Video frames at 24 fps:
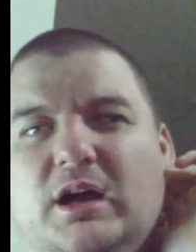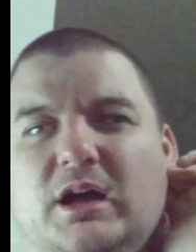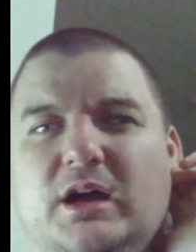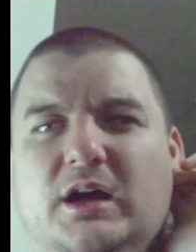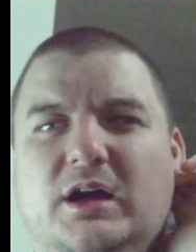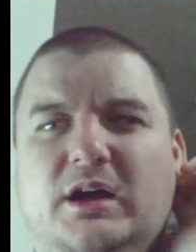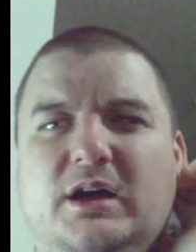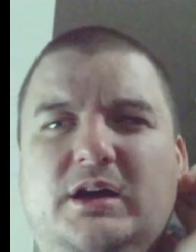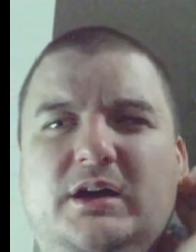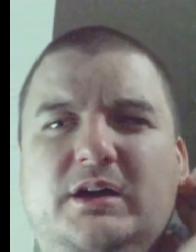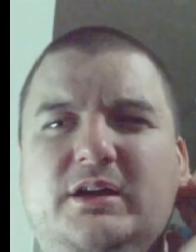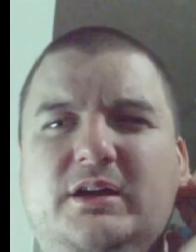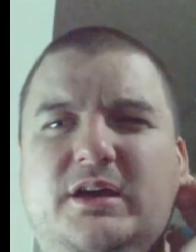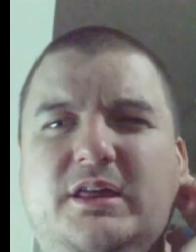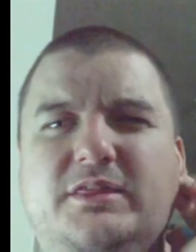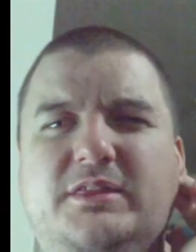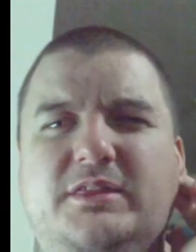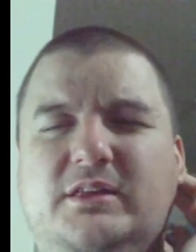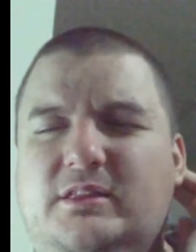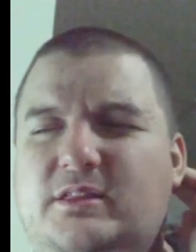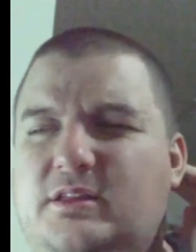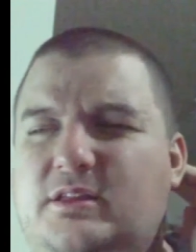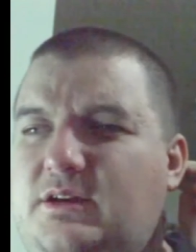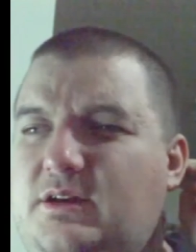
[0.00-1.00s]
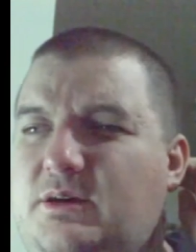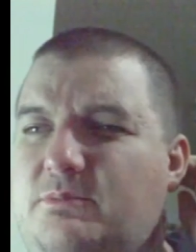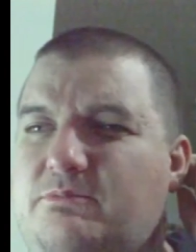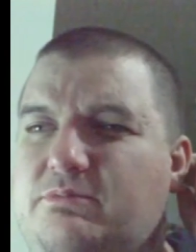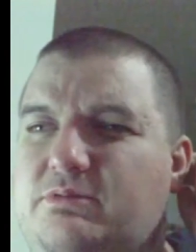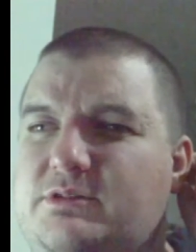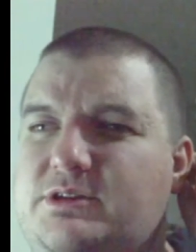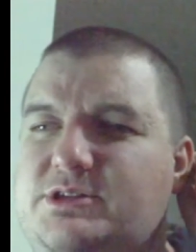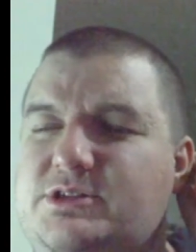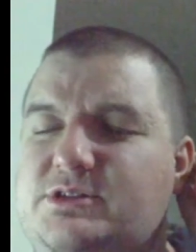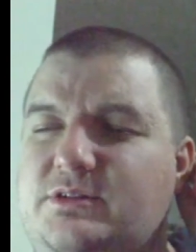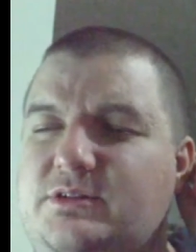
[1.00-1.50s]
I'm
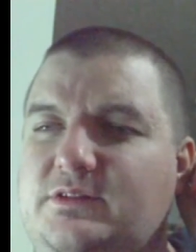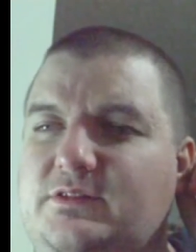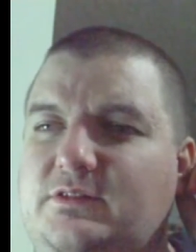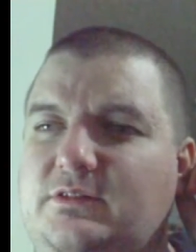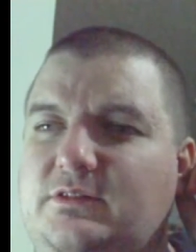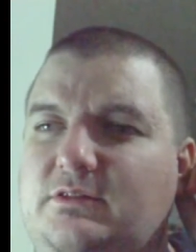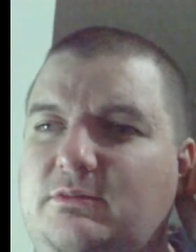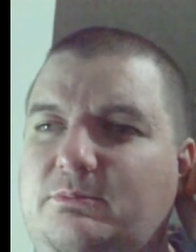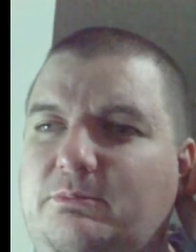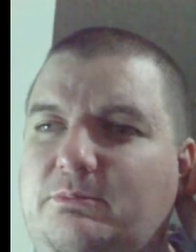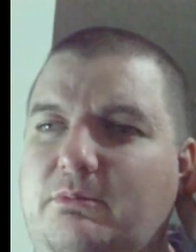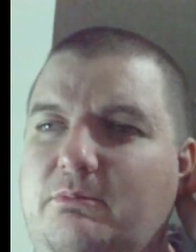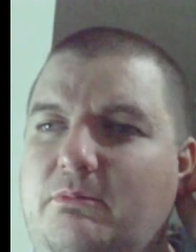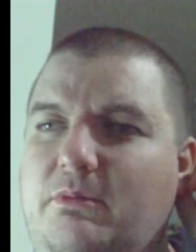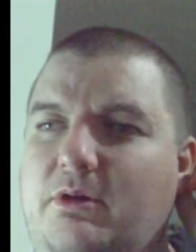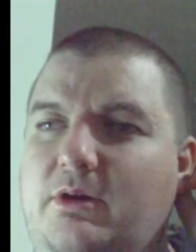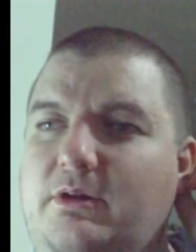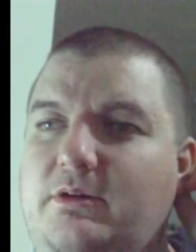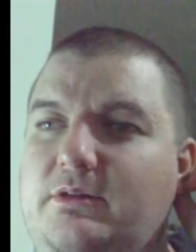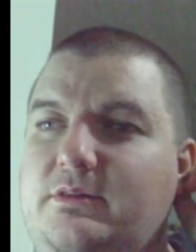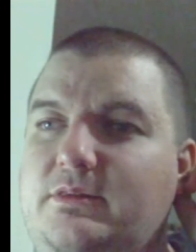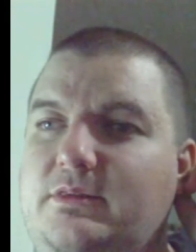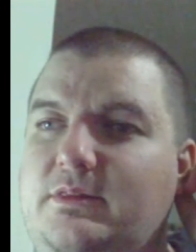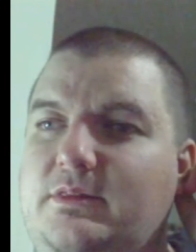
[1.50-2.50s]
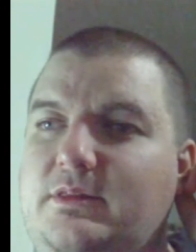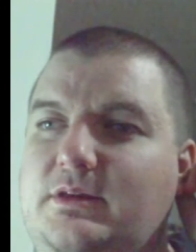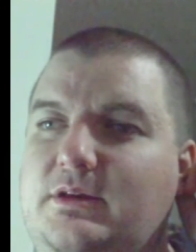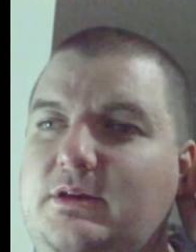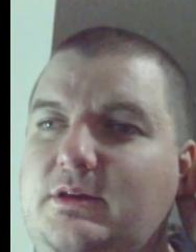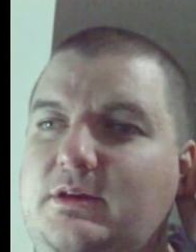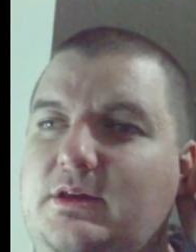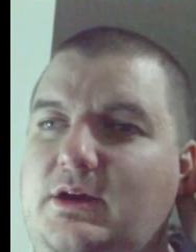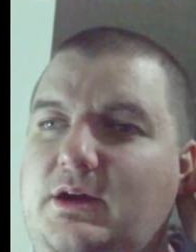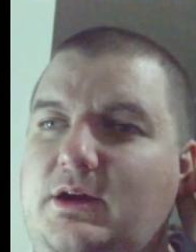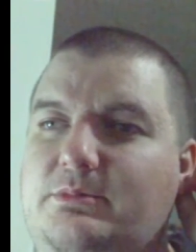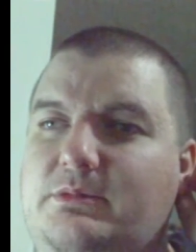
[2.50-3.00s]
pretty sure this is to promote
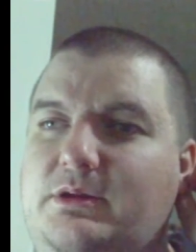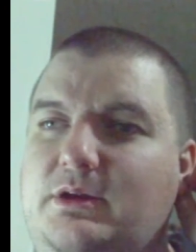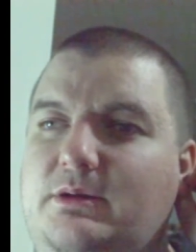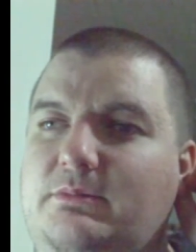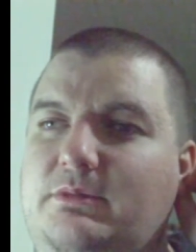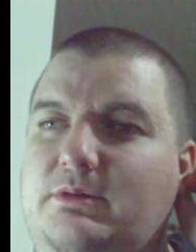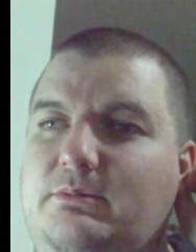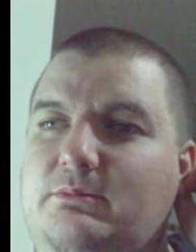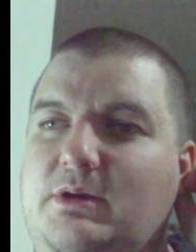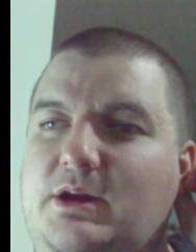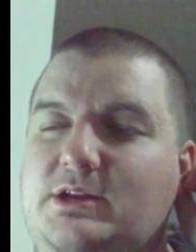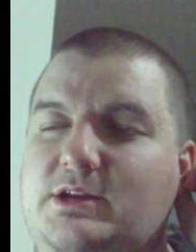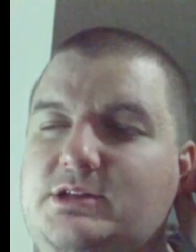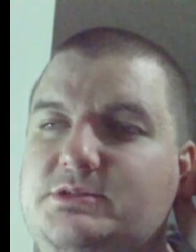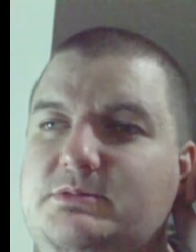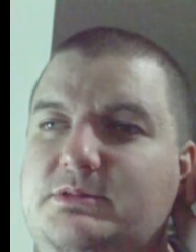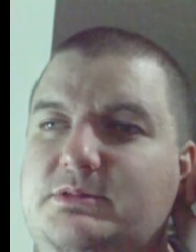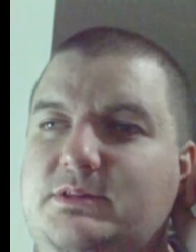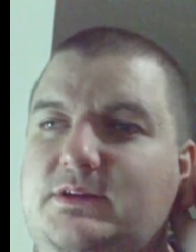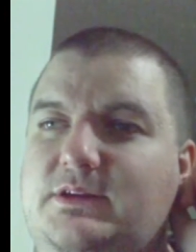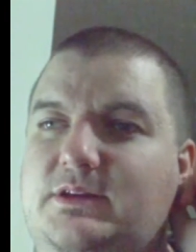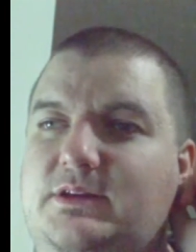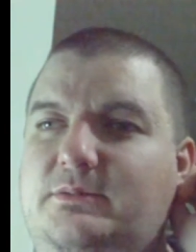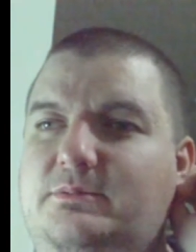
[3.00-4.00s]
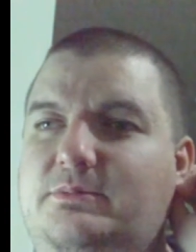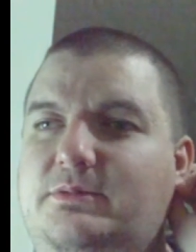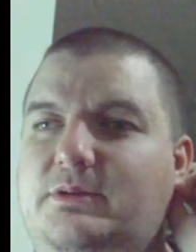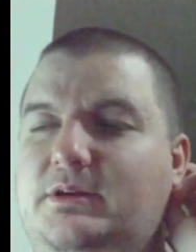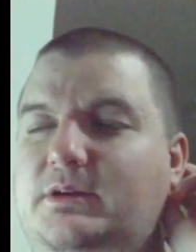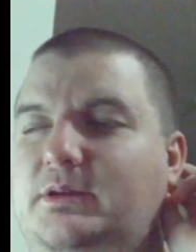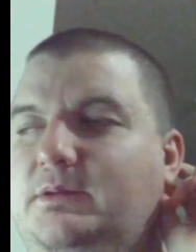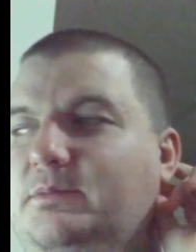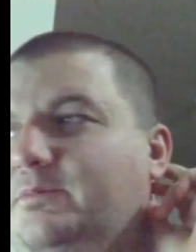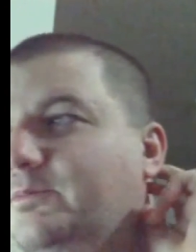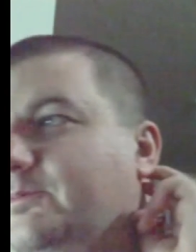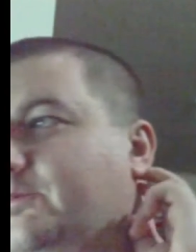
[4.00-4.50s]
the upcoming match with
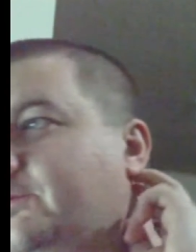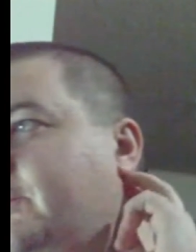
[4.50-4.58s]
DDP.